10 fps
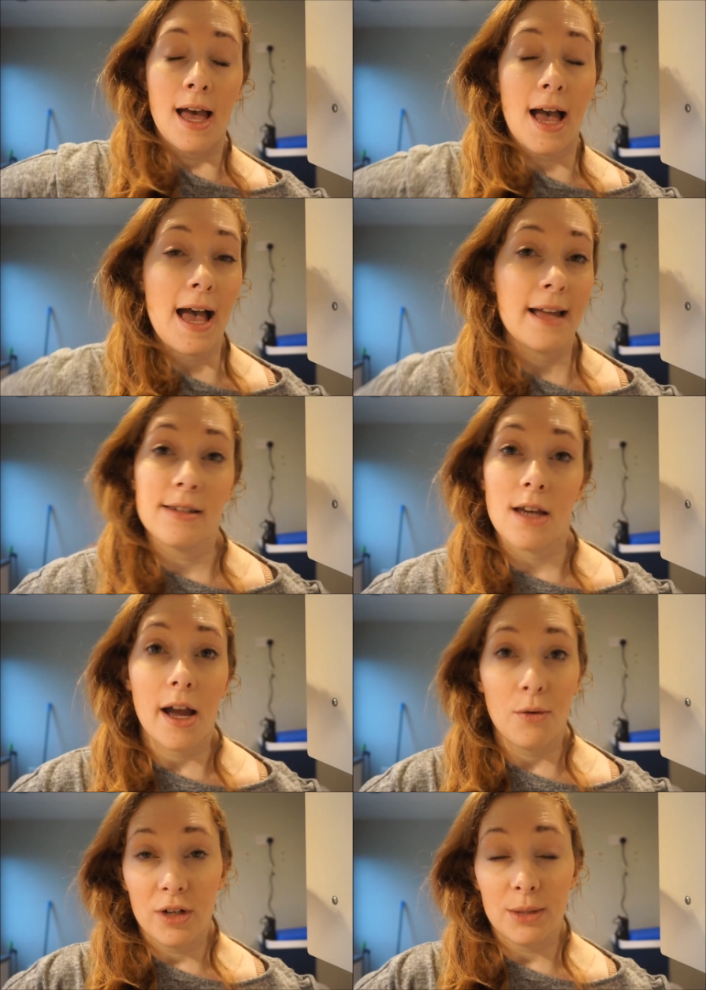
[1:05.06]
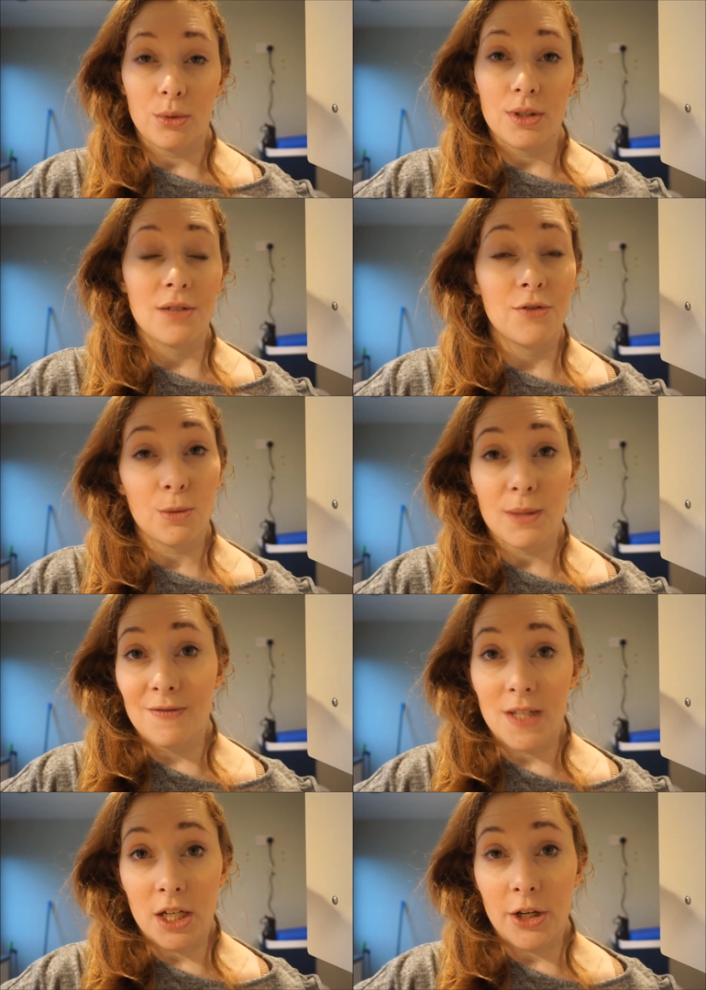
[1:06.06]
and I really wanted to film this
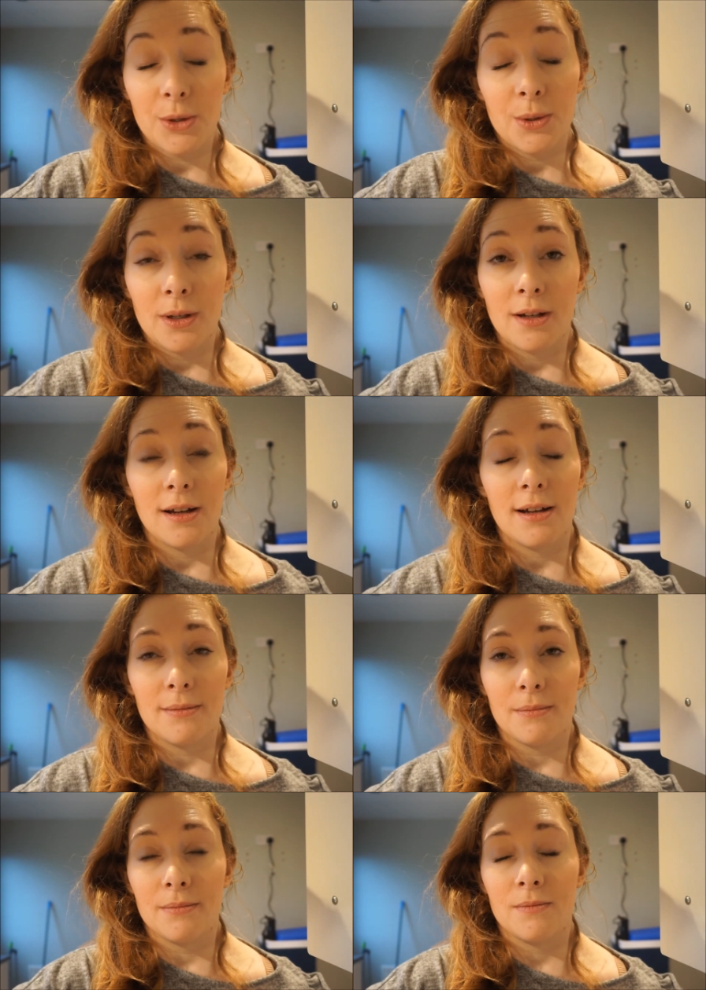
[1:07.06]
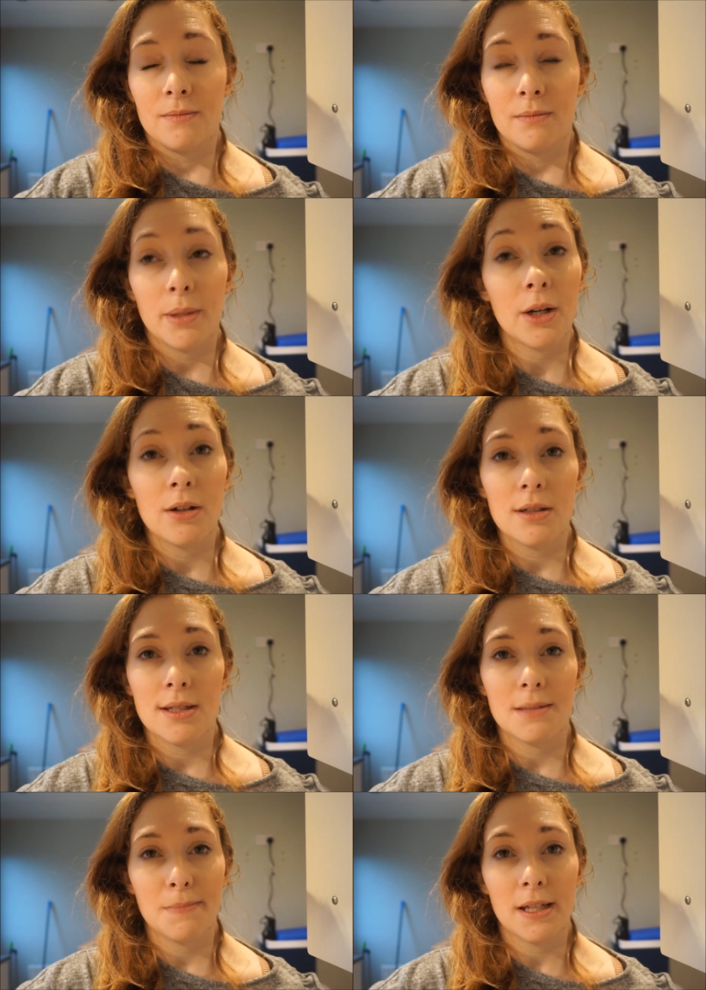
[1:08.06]
video because
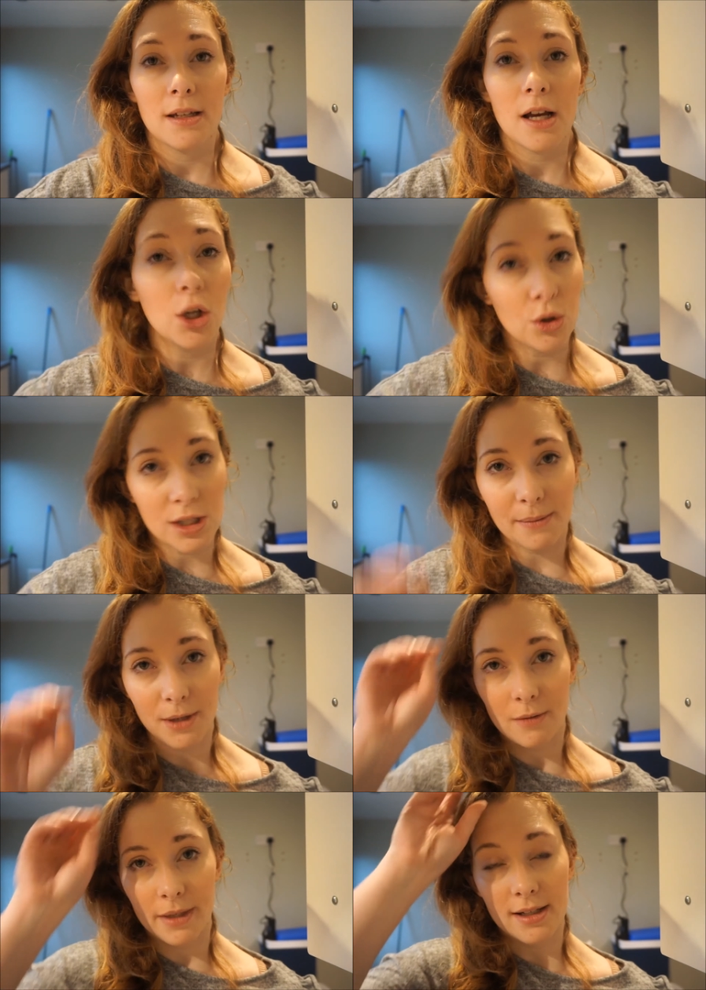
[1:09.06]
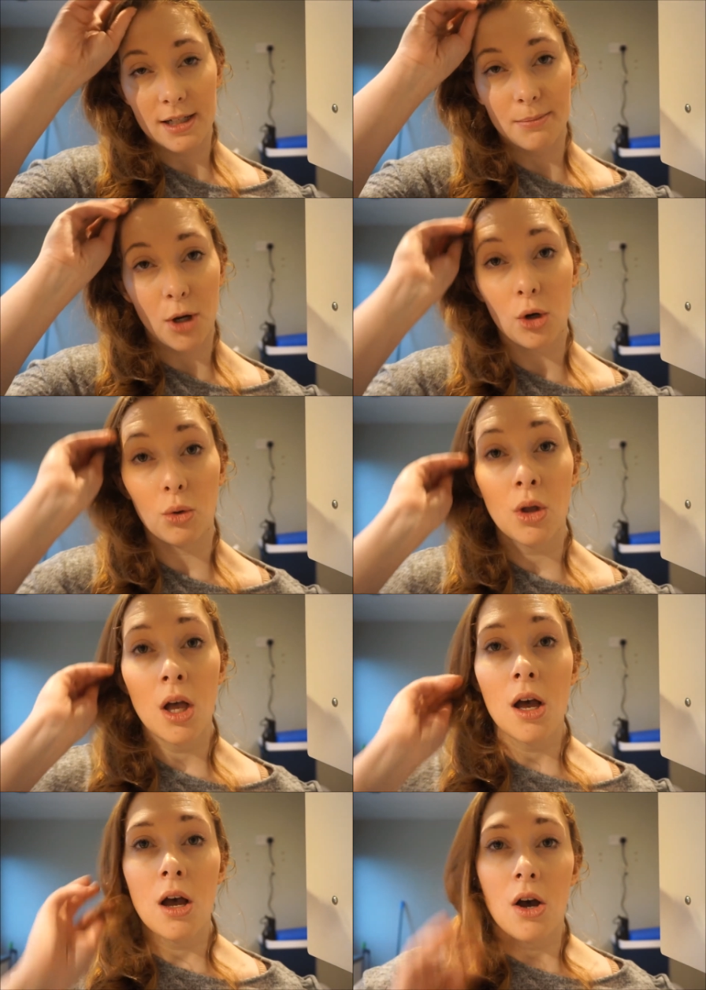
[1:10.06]
it's been a long time coming. I did a poll
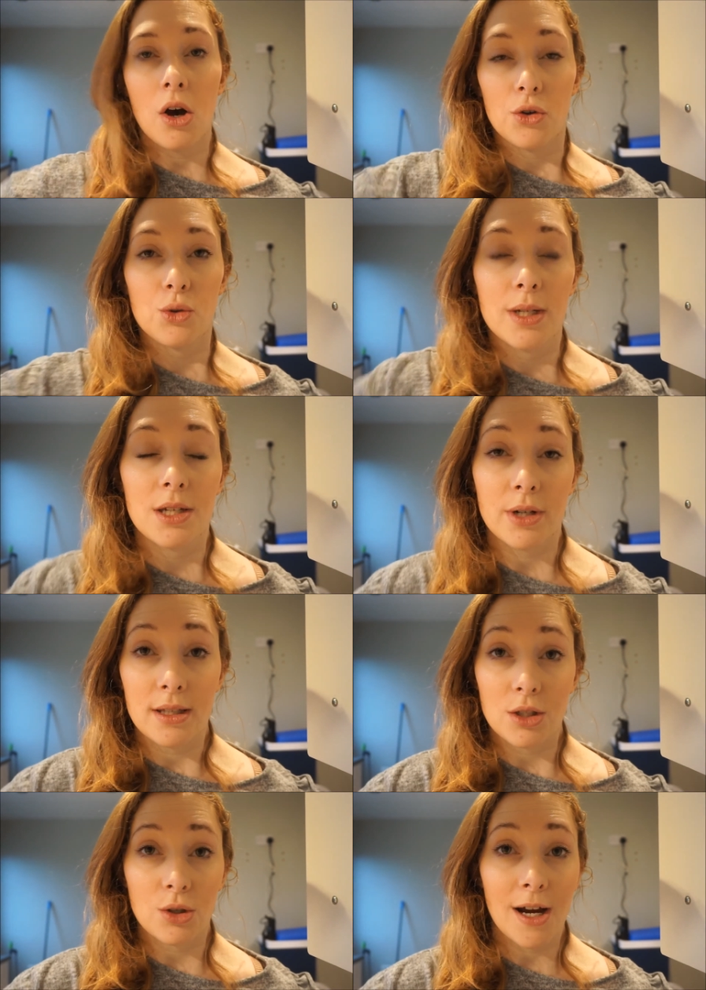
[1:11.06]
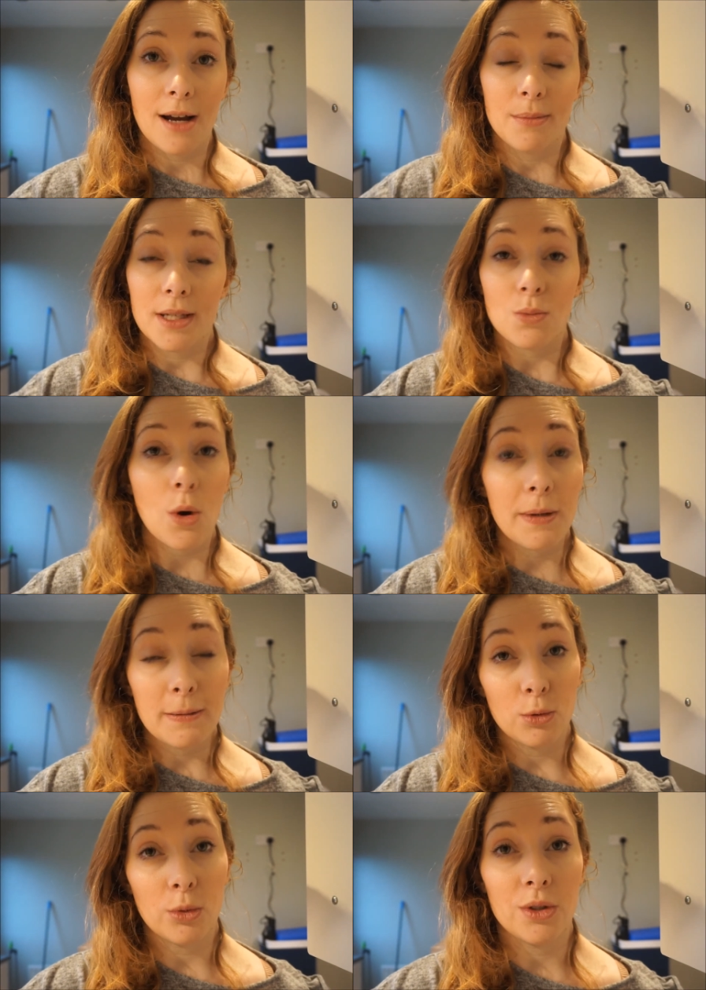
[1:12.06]
on Twitter and Instagram. It's what
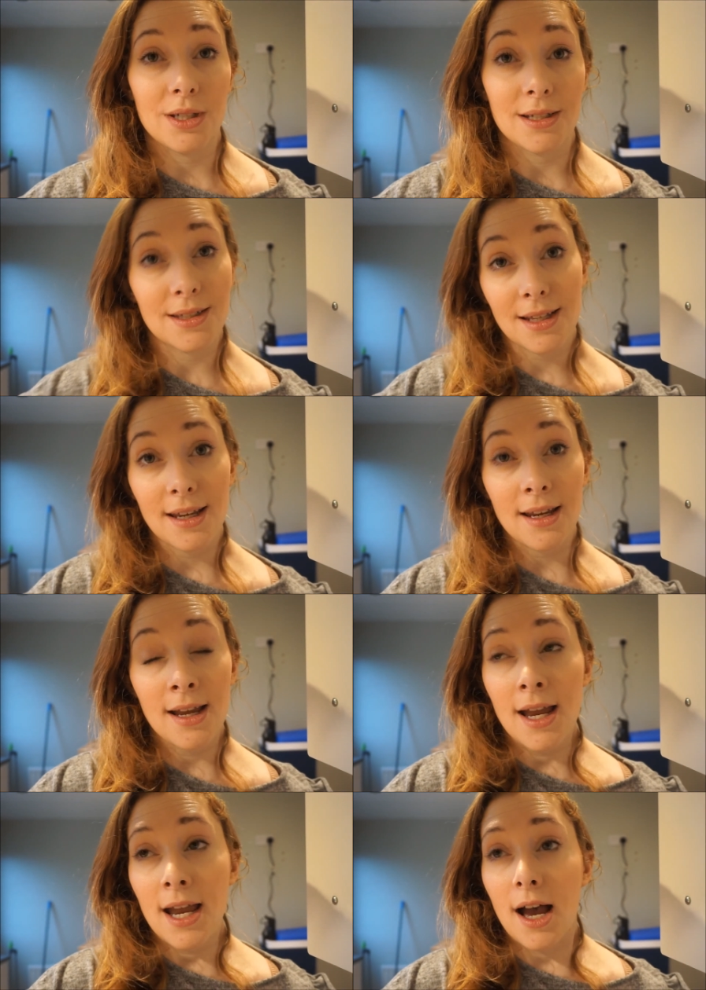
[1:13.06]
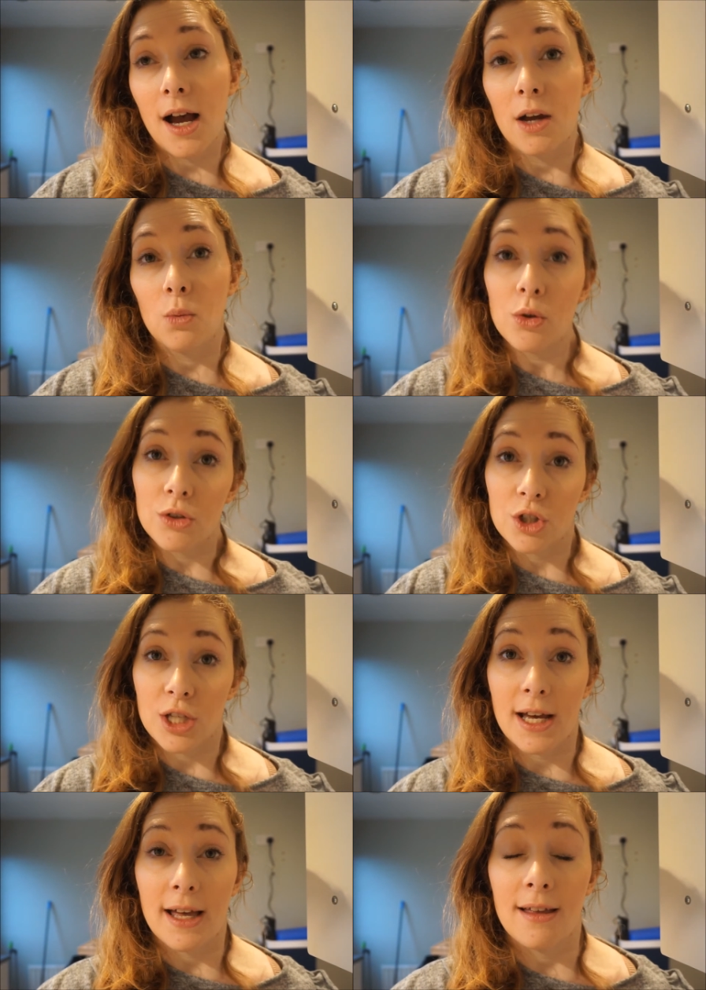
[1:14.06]
people wanted to see. I want to
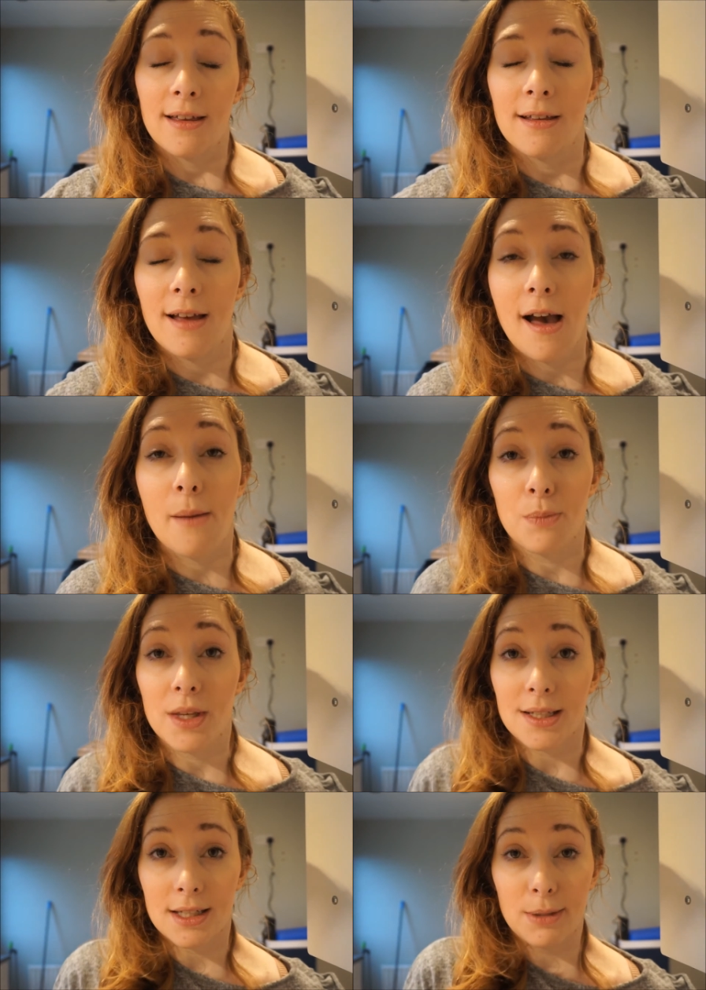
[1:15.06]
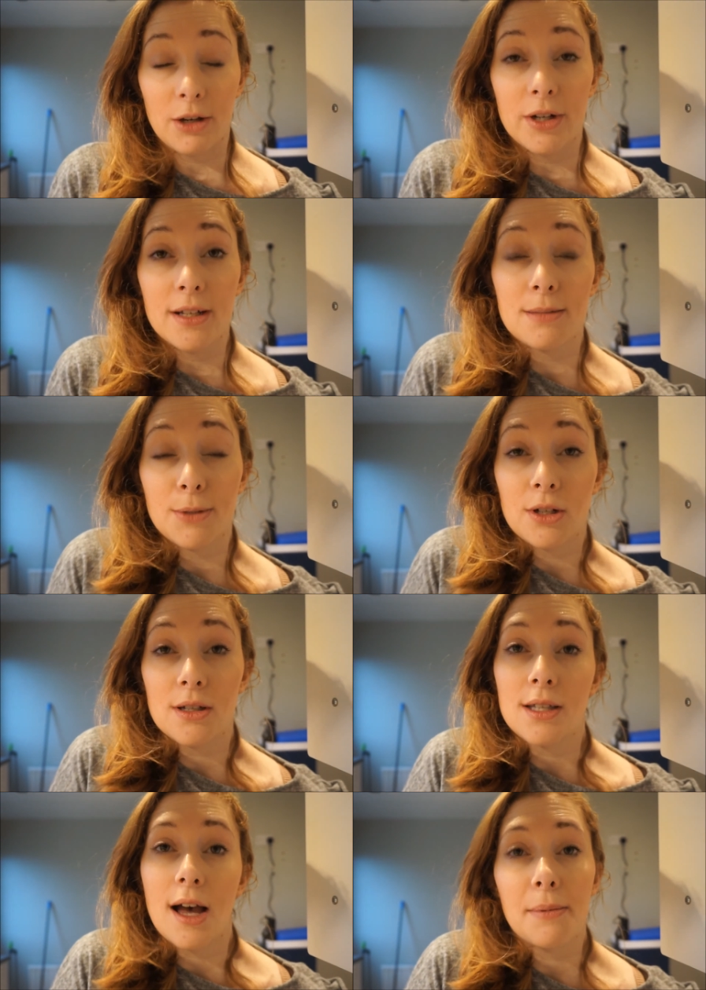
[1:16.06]
share this experience
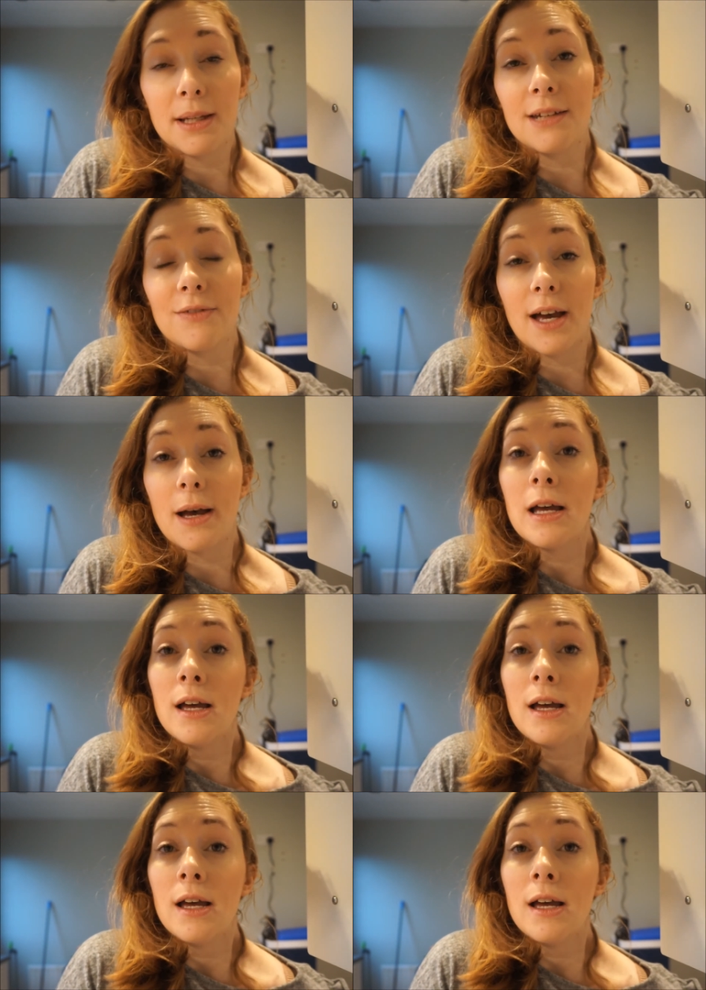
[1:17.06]
because I believe that